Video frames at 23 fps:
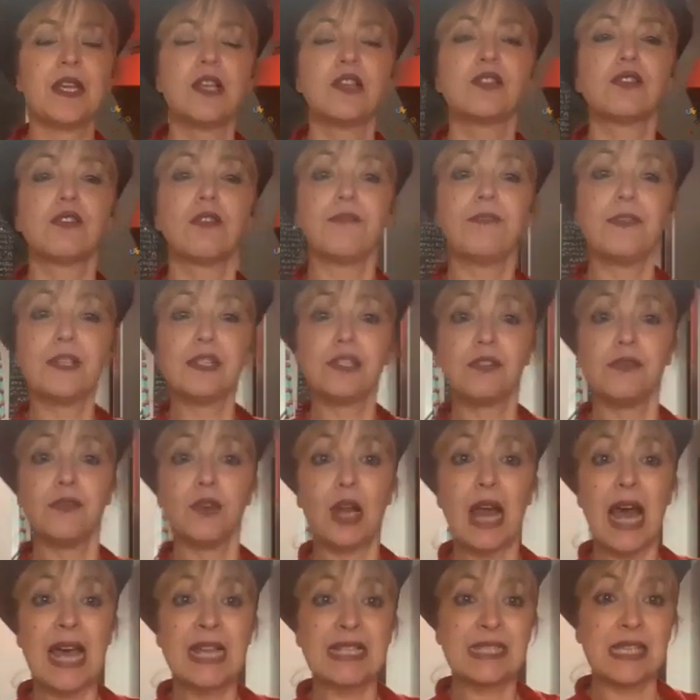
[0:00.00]
So first of
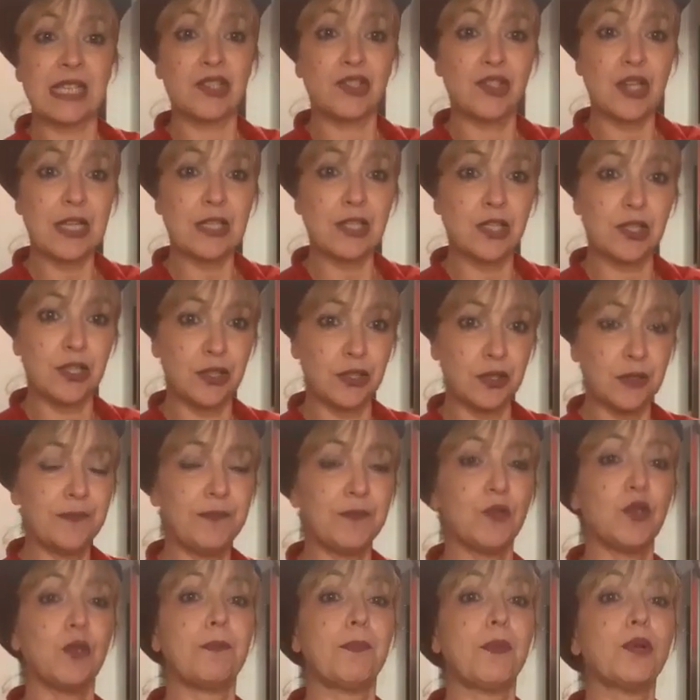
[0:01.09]
all, I suggest you
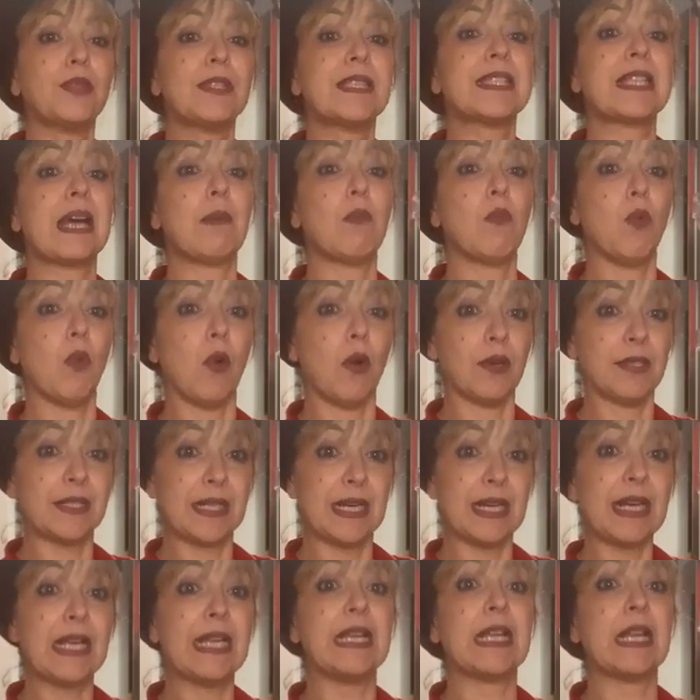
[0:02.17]
to put some
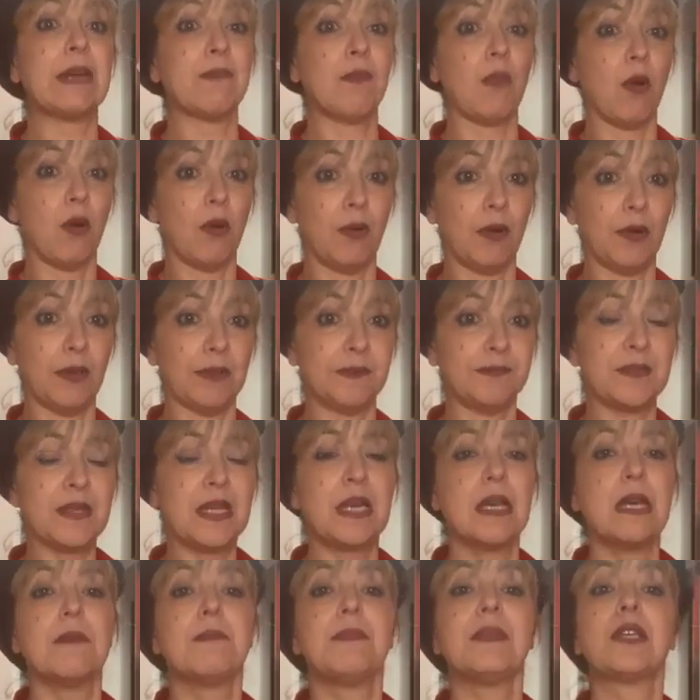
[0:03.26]
water in a bowl,
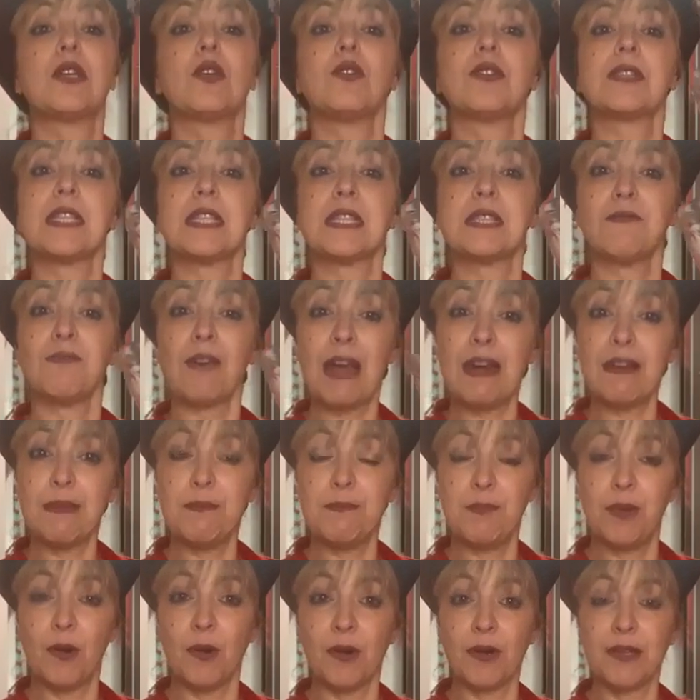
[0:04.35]
because it's very
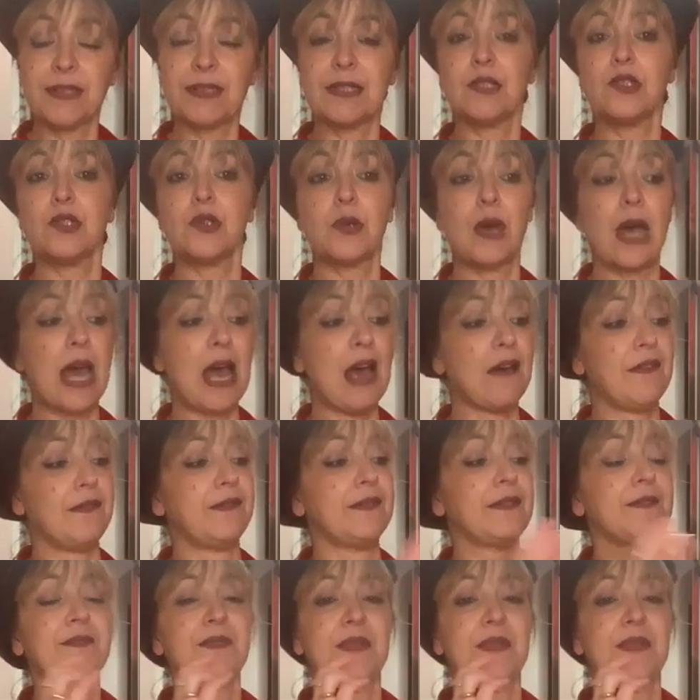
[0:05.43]
important to have